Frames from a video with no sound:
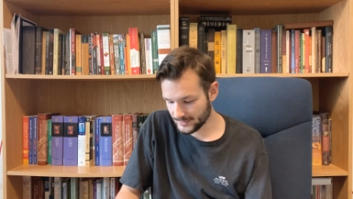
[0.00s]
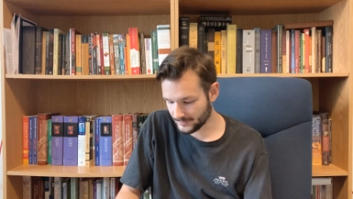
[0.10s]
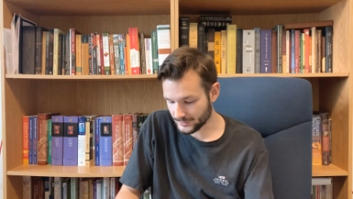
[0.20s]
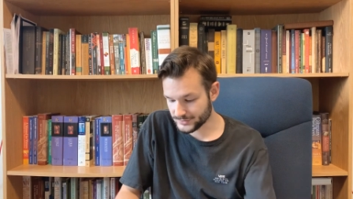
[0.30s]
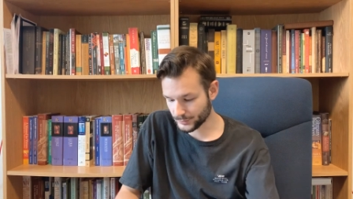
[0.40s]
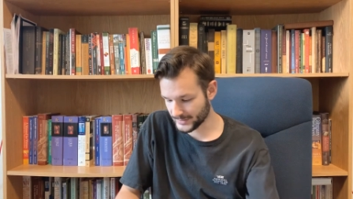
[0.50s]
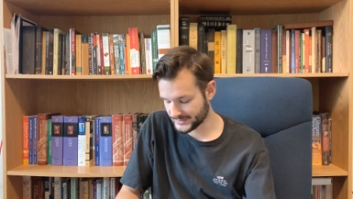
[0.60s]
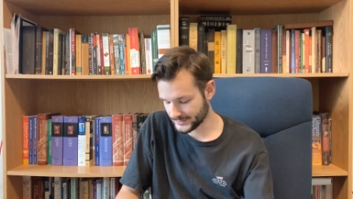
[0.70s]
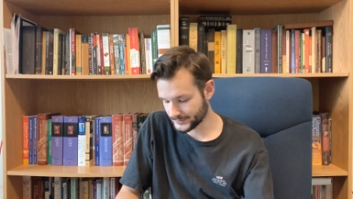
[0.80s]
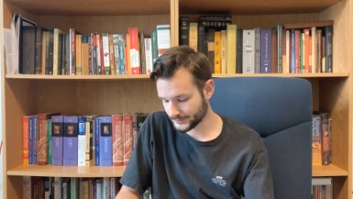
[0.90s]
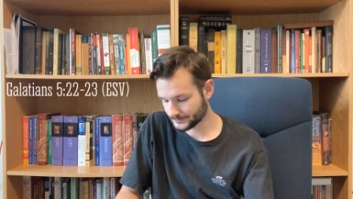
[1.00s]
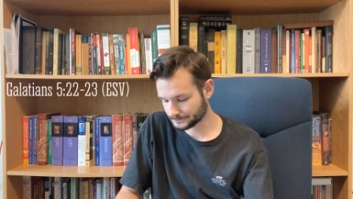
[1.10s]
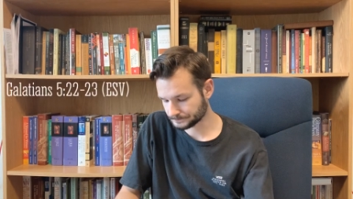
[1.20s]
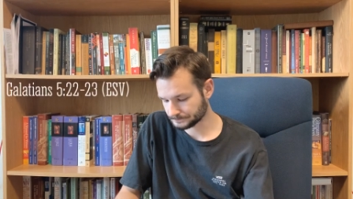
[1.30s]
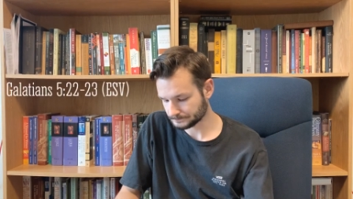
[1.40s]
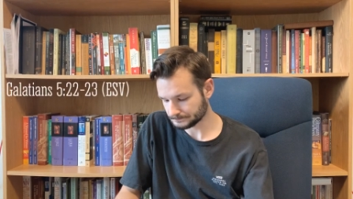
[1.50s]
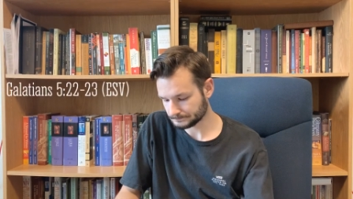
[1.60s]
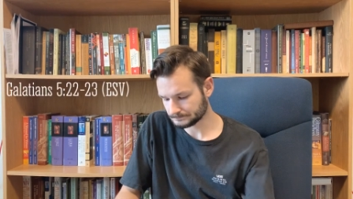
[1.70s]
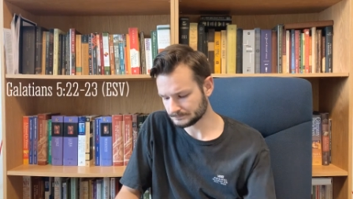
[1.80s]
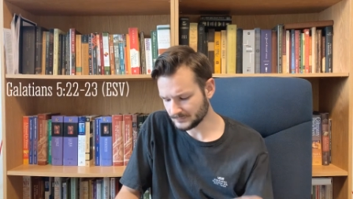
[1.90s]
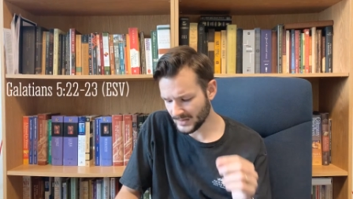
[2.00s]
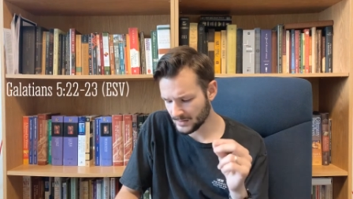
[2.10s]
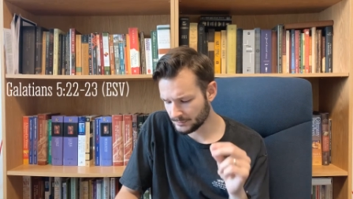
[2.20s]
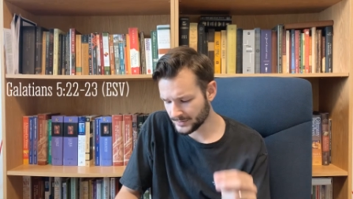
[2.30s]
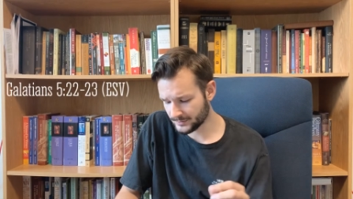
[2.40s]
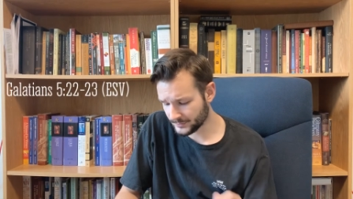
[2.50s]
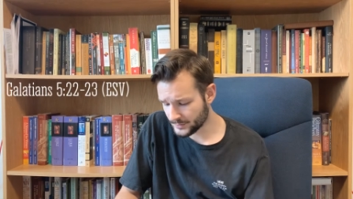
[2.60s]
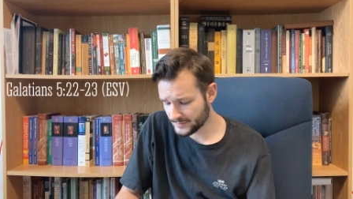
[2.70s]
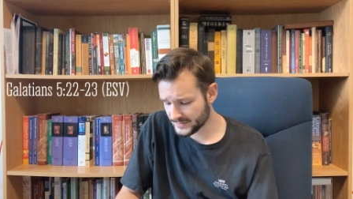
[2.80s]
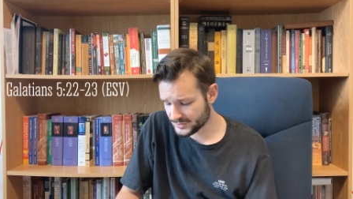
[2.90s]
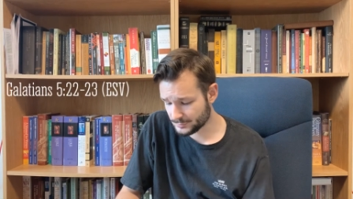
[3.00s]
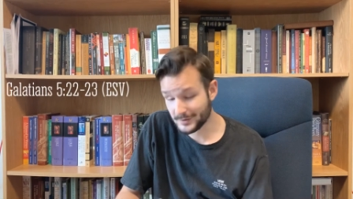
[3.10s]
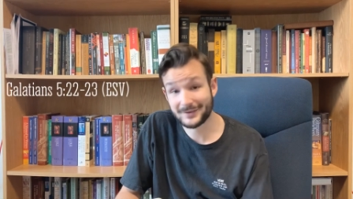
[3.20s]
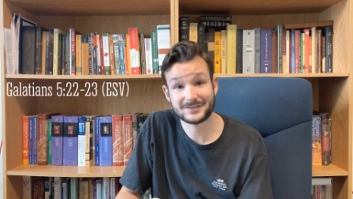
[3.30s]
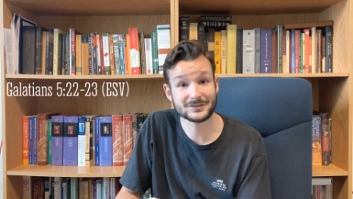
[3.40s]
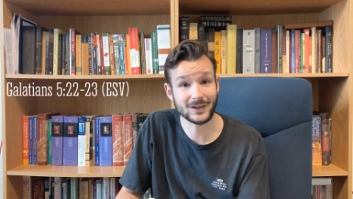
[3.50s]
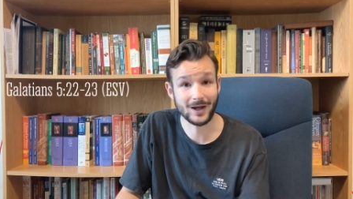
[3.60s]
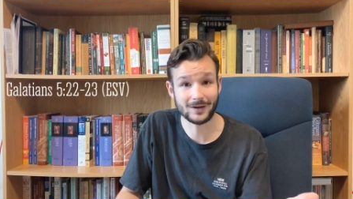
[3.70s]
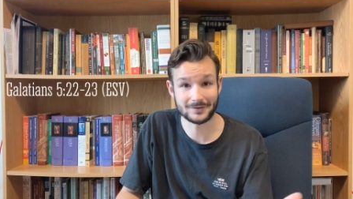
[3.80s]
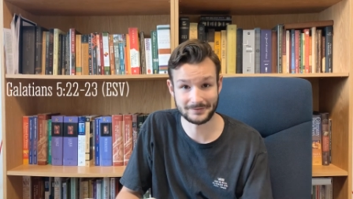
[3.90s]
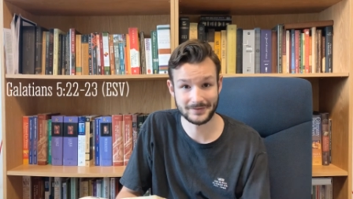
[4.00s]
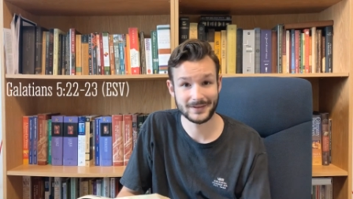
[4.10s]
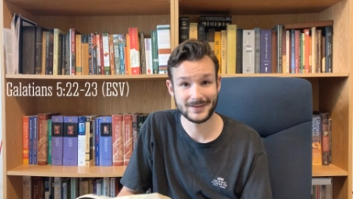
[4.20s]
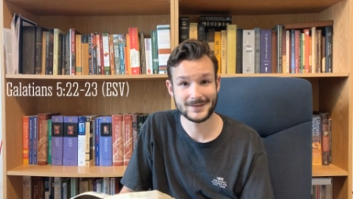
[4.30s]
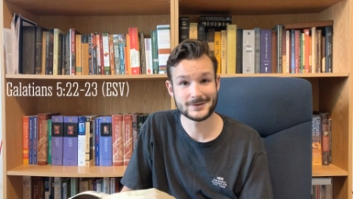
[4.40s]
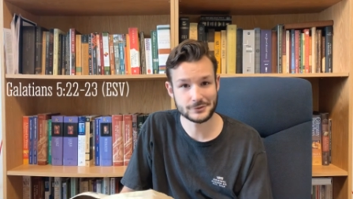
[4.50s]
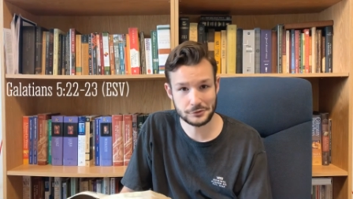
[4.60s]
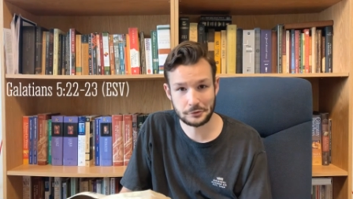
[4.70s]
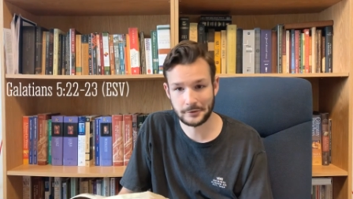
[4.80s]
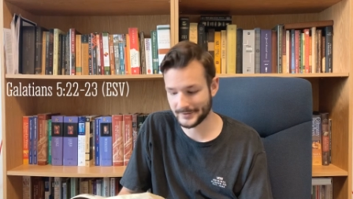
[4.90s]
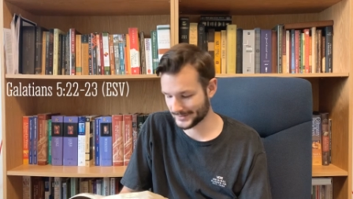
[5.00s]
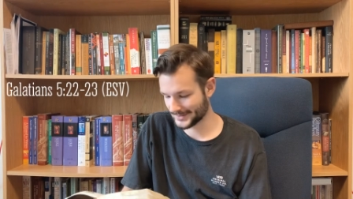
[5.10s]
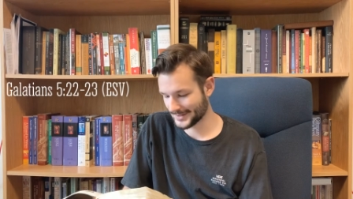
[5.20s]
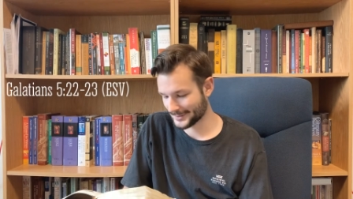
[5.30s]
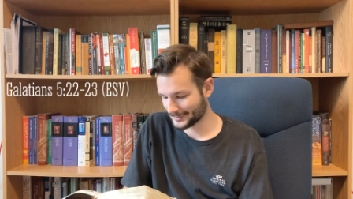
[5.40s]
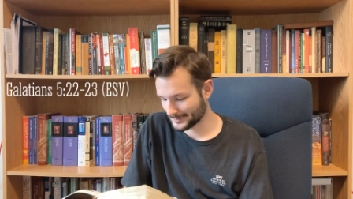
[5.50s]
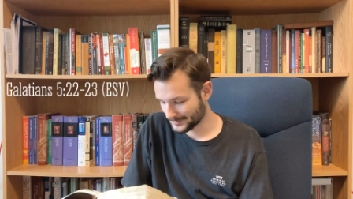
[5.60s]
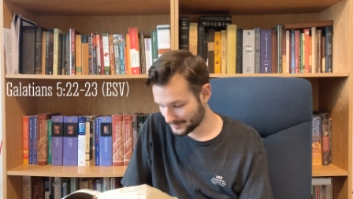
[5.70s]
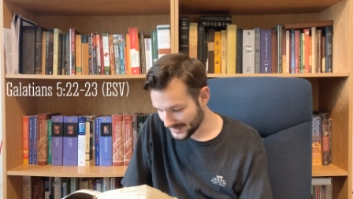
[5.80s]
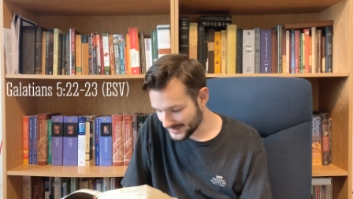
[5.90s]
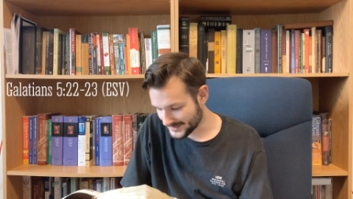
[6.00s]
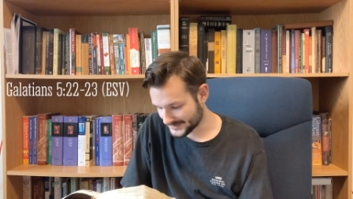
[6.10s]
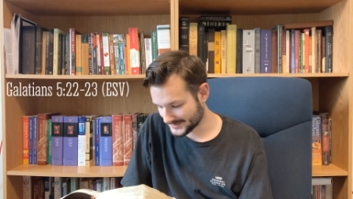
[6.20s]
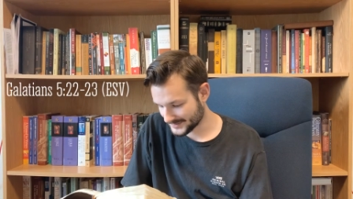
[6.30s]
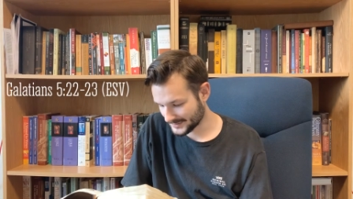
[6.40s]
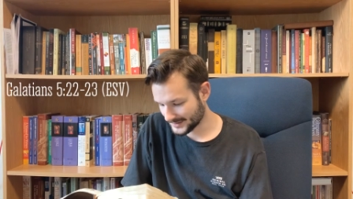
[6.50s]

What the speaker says: at verse 22. But the fruit of the Spirit is love, joy, peace,